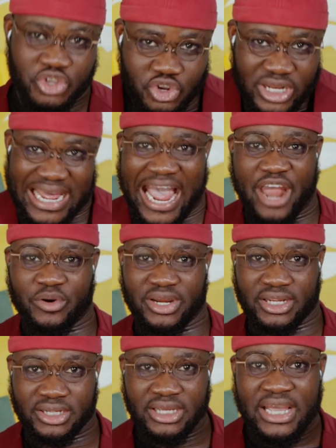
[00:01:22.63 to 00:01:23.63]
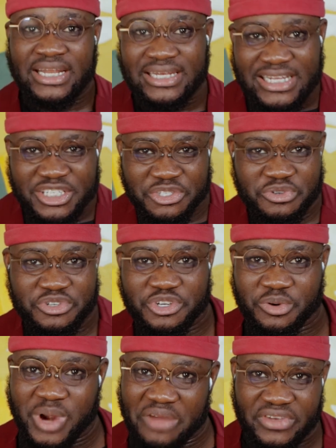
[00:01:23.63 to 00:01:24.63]
You know the irony? These 2
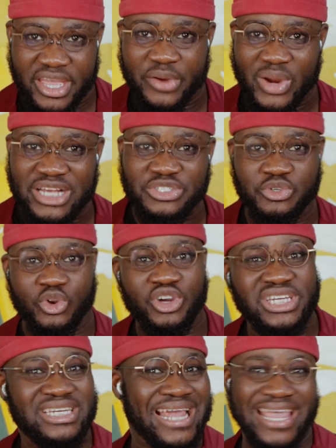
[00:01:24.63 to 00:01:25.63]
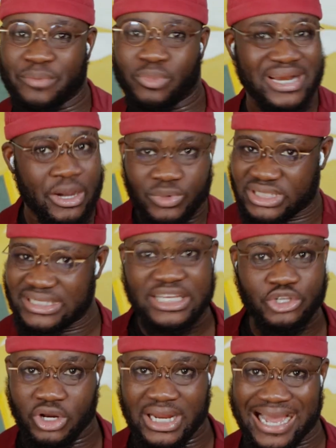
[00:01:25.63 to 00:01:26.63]
geographic areas do not share a border with
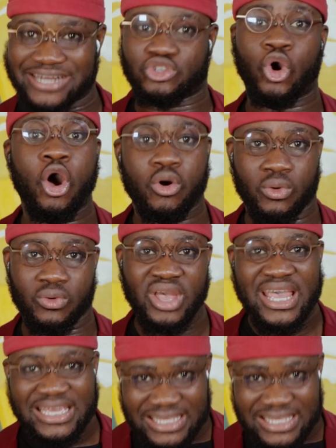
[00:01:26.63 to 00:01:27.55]
each other at all,